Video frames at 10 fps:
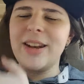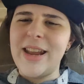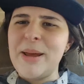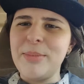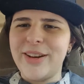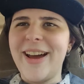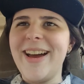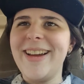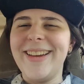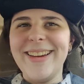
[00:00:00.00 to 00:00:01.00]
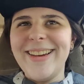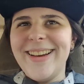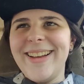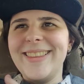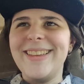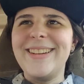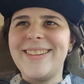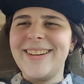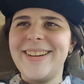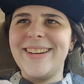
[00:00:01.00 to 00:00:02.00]
a name tag
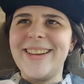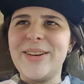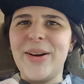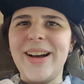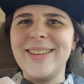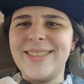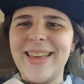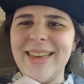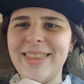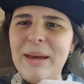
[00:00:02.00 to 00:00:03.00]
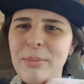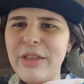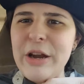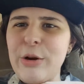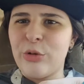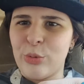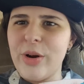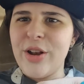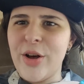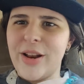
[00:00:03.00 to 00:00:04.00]
that, you know, has they, them, theirs
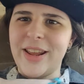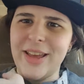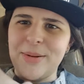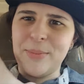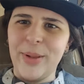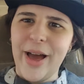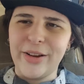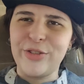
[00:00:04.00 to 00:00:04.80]
written on it in black